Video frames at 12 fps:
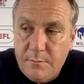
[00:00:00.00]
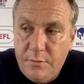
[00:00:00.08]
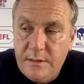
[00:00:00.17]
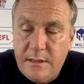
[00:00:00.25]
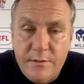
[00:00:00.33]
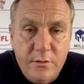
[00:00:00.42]

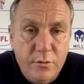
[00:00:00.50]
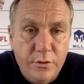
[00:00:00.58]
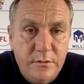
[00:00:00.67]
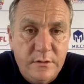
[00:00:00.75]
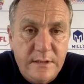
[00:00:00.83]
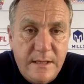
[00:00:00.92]
played at a real
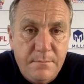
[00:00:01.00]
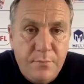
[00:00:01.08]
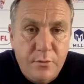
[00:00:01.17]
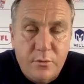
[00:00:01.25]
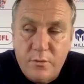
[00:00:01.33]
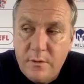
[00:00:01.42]
good
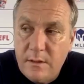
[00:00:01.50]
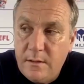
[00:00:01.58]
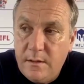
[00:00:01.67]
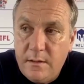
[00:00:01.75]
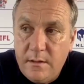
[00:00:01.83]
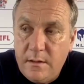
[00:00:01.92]
tempo.
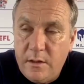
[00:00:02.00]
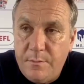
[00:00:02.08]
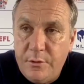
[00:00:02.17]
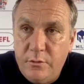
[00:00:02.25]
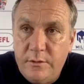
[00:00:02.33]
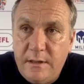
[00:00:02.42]
it'll
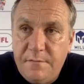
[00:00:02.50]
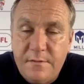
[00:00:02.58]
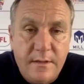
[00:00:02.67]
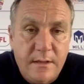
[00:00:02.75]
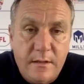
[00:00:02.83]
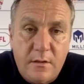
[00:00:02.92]
be no
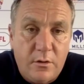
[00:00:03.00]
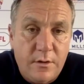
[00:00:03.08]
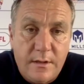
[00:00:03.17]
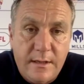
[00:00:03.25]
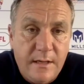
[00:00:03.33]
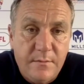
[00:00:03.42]
different to a lot
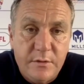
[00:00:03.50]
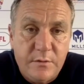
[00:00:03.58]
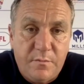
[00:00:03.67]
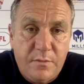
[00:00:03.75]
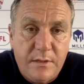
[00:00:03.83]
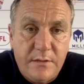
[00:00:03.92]
of the games that
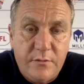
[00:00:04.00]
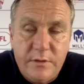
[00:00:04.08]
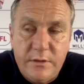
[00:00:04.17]
we've played